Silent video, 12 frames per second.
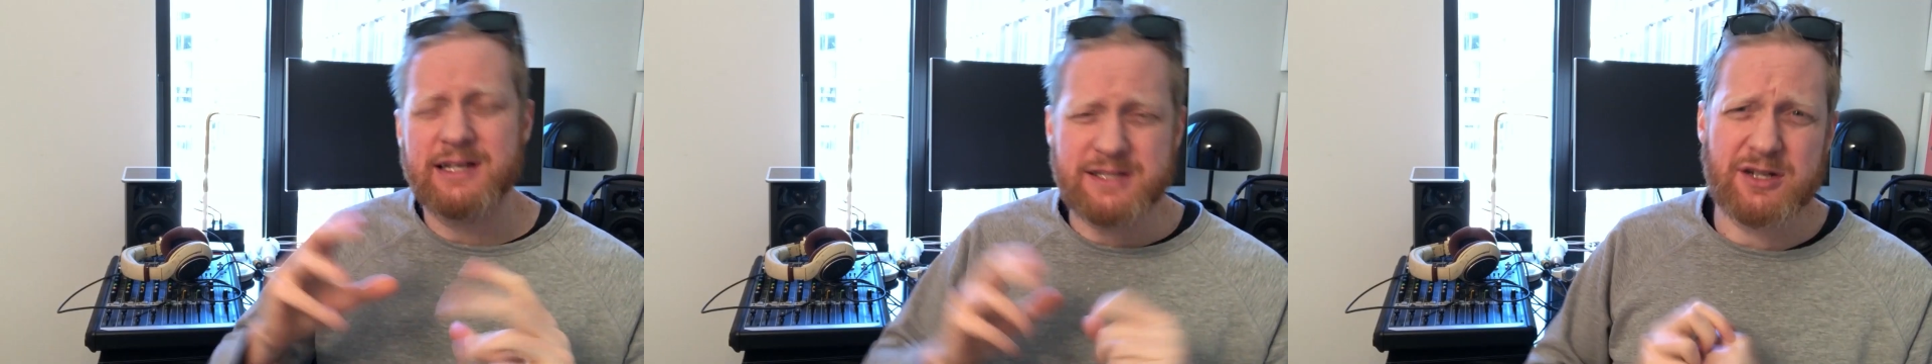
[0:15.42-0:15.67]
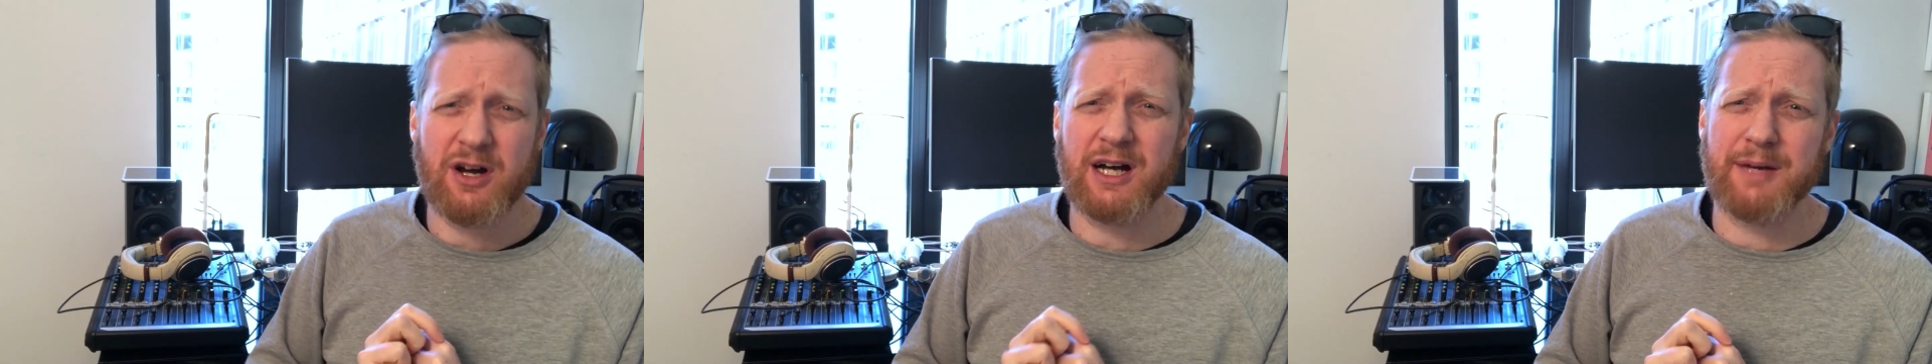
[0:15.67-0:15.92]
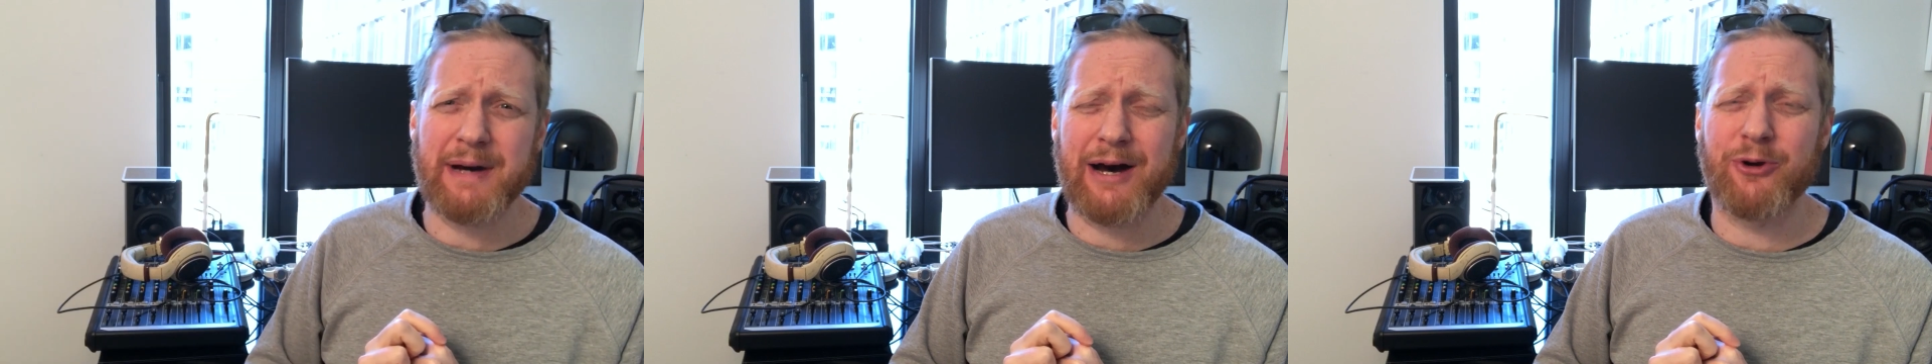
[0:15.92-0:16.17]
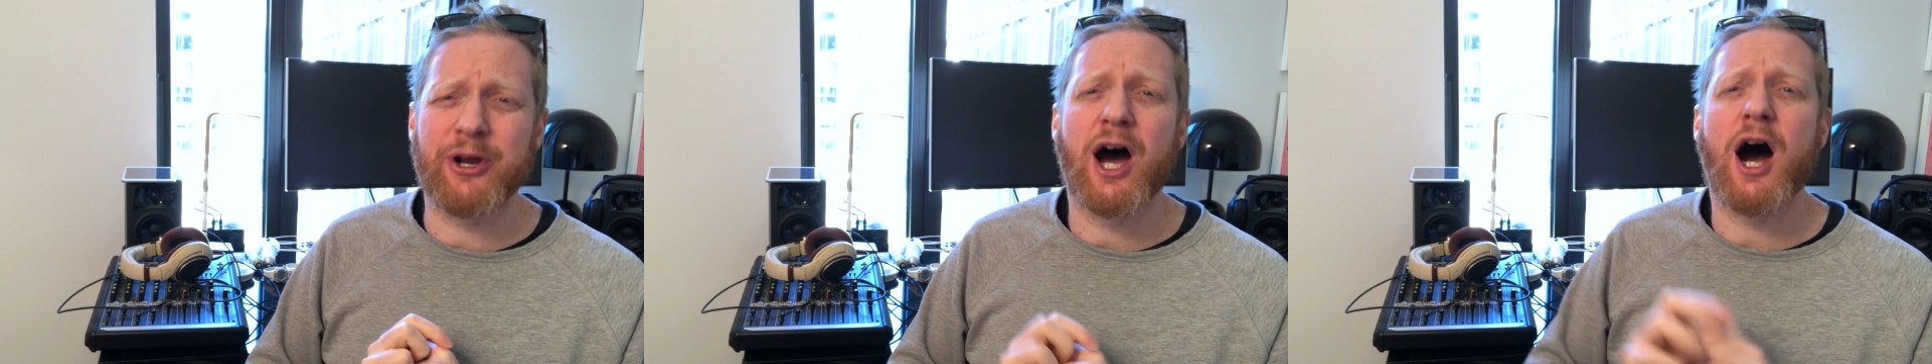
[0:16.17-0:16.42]
Let's talk
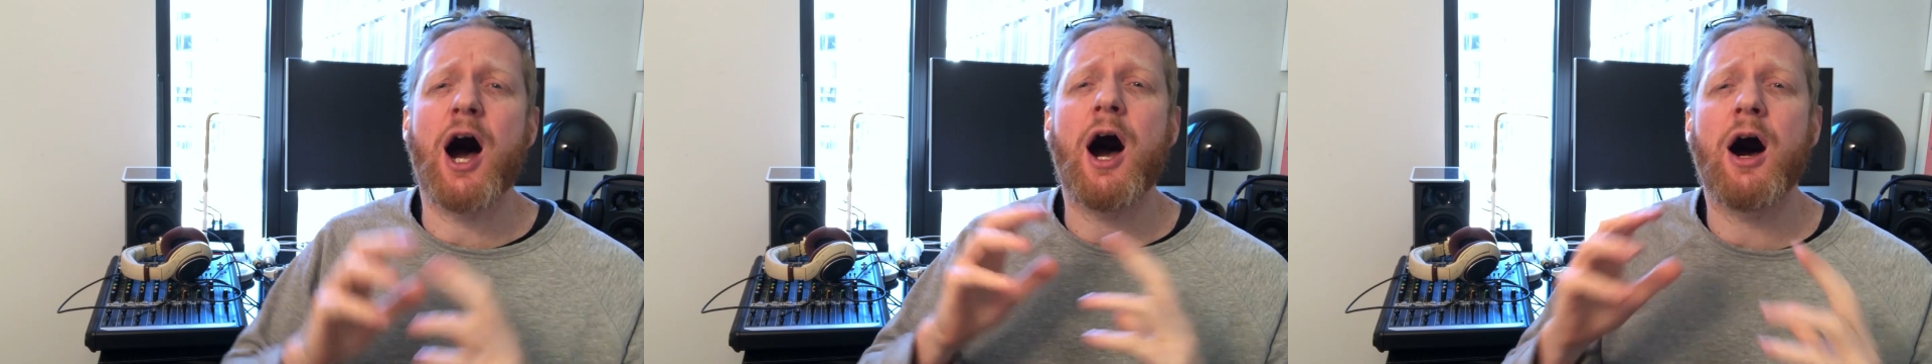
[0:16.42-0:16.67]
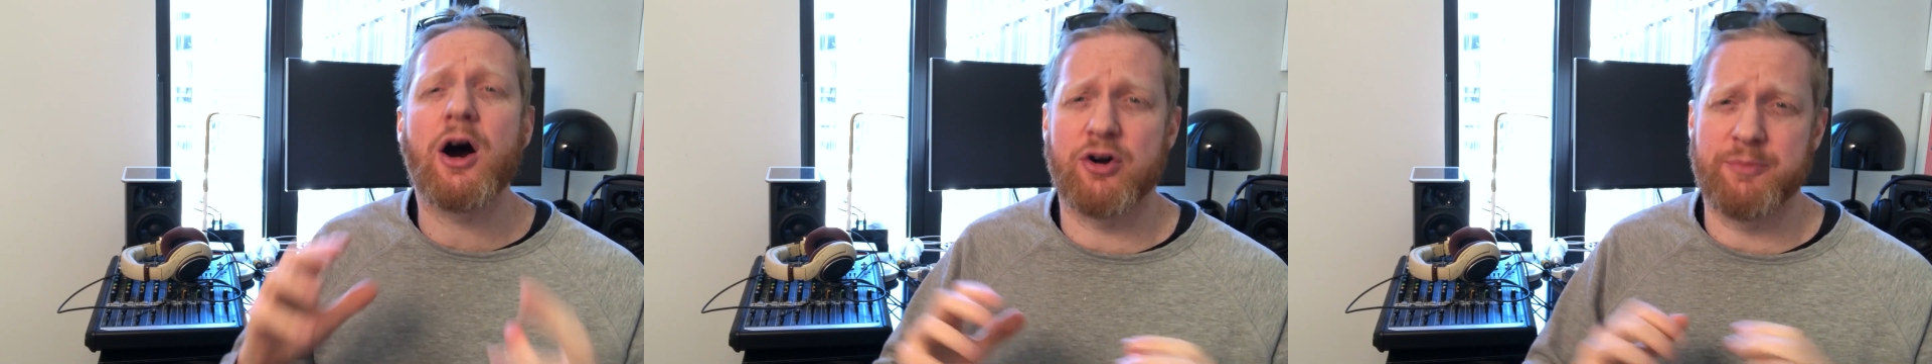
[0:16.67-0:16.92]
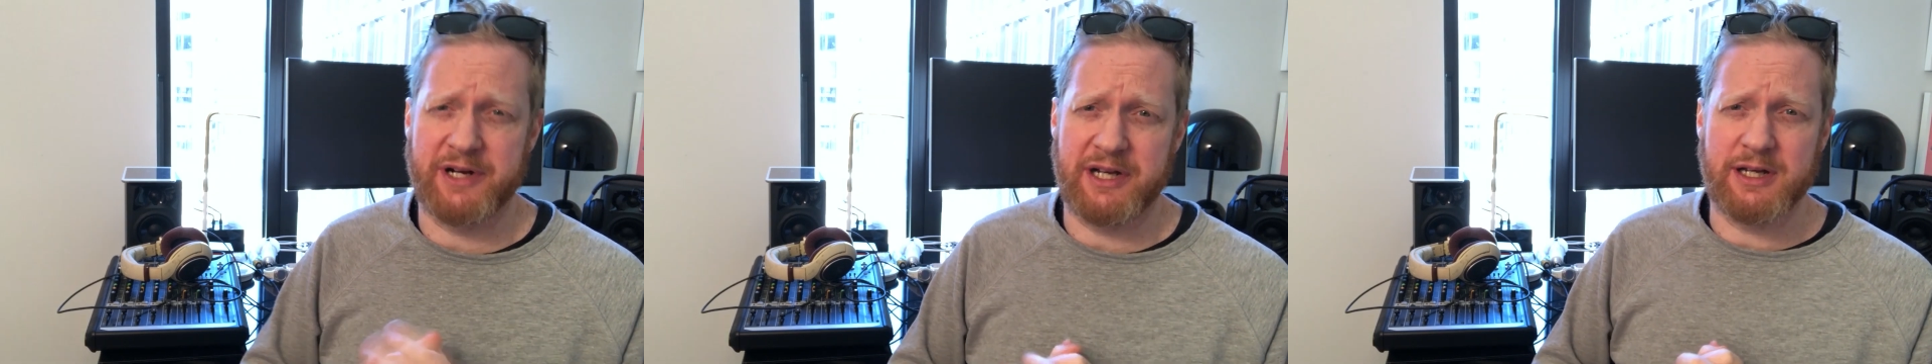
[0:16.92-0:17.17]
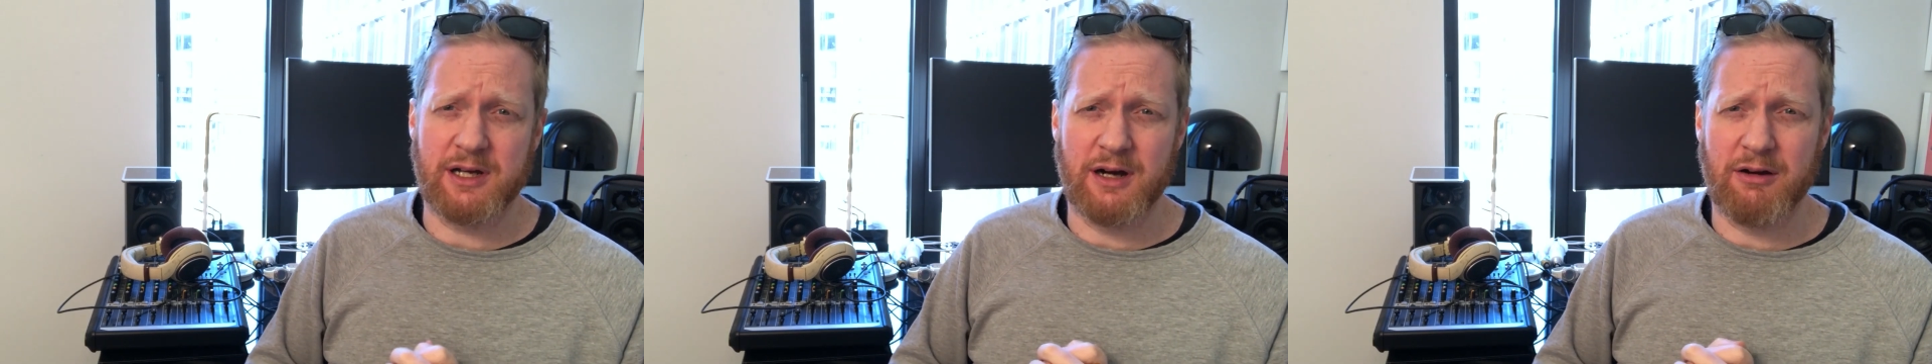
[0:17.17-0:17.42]
about
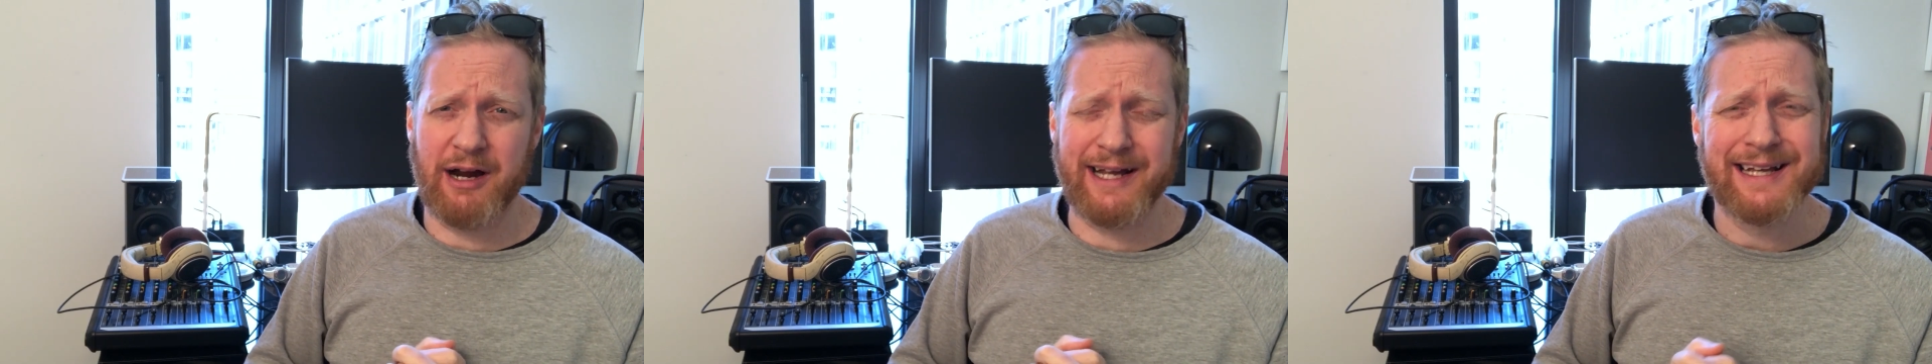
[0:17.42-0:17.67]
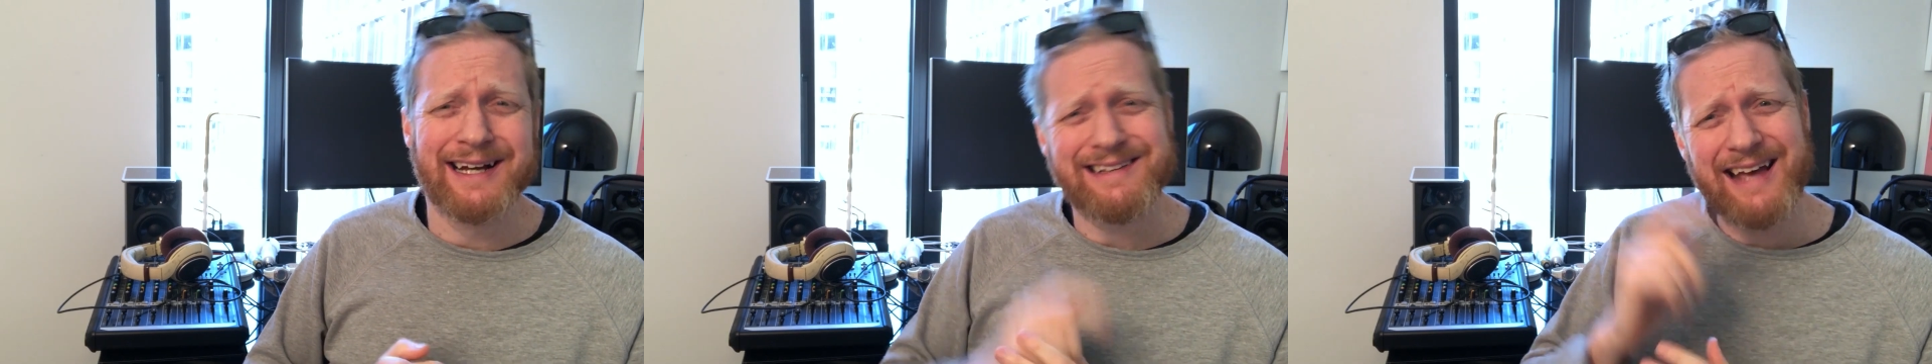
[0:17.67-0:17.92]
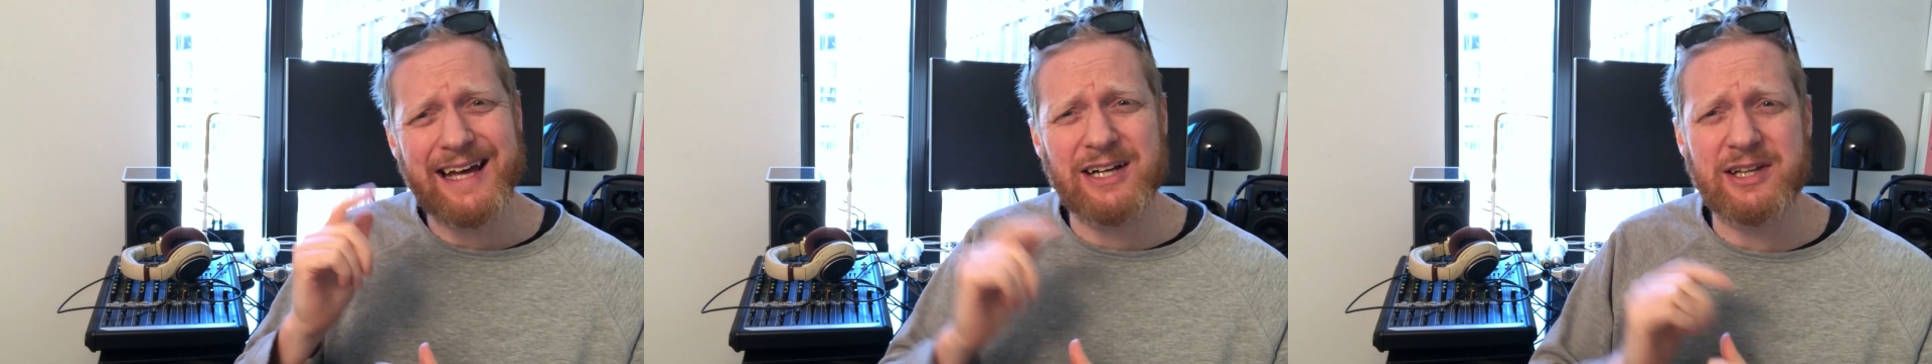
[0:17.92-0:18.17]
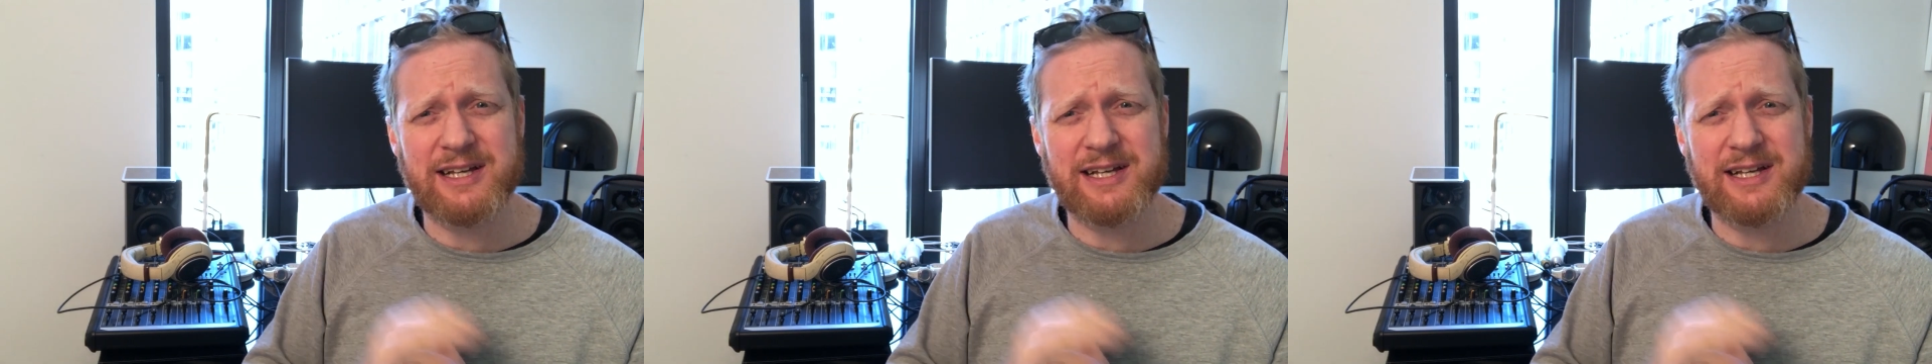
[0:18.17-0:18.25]
harmony, all right? Take a